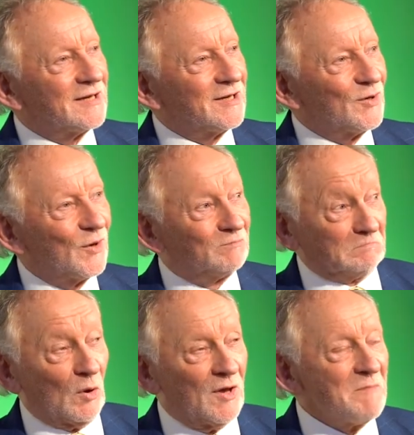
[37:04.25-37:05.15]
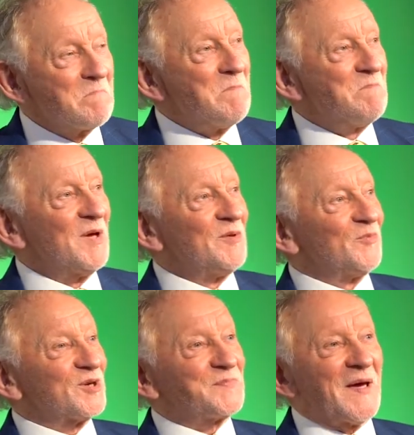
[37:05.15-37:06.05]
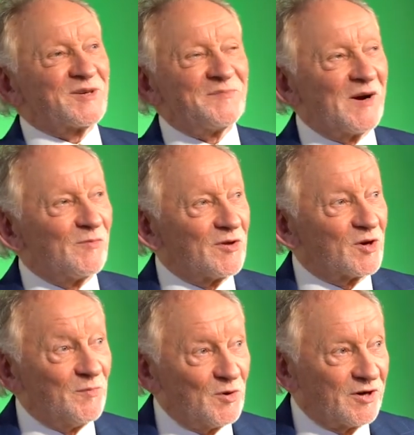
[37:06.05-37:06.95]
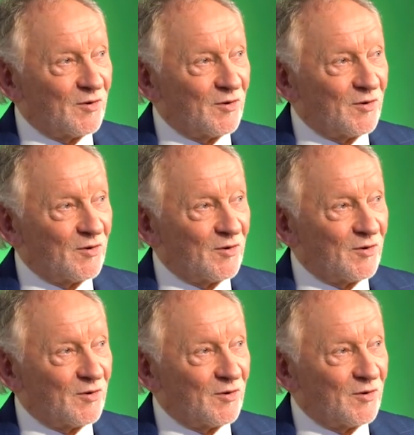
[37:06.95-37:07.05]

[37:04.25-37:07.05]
You know, respected member of the community,